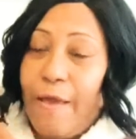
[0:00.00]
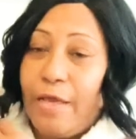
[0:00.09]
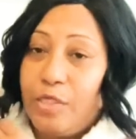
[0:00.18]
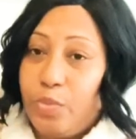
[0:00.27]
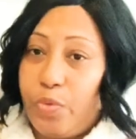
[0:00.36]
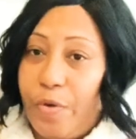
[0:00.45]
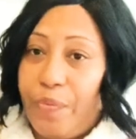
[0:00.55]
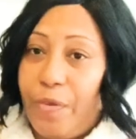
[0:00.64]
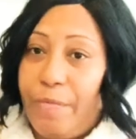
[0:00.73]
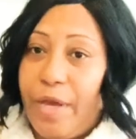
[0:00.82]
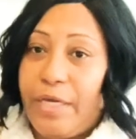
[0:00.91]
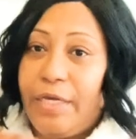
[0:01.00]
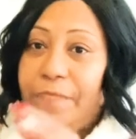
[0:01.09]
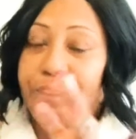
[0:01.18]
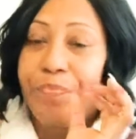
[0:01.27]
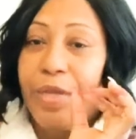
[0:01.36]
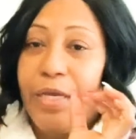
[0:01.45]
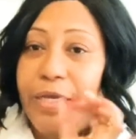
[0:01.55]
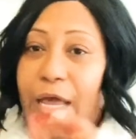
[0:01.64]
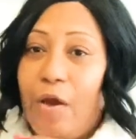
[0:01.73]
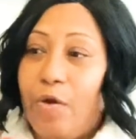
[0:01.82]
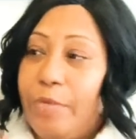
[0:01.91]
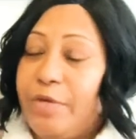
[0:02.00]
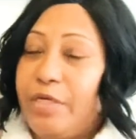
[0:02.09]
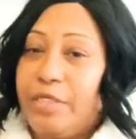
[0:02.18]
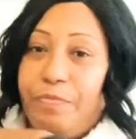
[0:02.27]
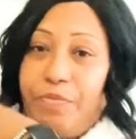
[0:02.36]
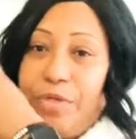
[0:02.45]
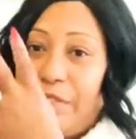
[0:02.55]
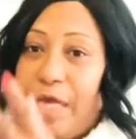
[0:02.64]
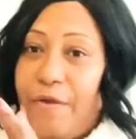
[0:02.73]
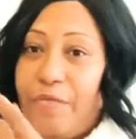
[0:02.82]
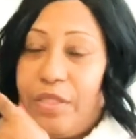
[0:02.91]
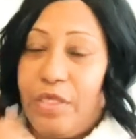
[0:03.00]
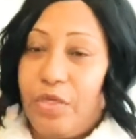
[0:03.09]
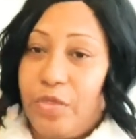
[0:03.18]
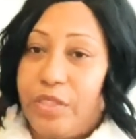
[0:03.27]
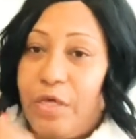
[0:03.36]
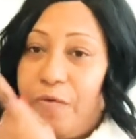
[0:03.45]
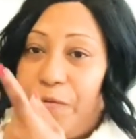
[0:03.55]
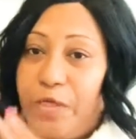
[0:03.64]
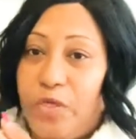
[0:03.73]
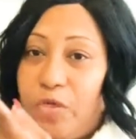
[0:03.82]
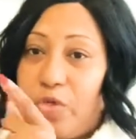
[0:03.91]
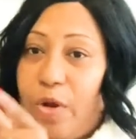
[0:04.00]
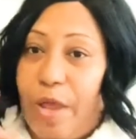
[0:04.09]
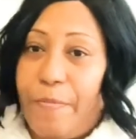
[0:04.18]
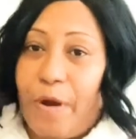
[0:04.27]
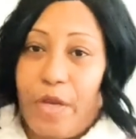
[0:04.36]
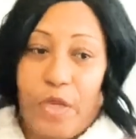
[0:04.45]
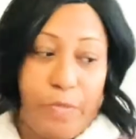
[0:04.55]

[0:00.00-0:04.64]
it's worth the money. Not only because it brings everything, your selfie, your tripod, your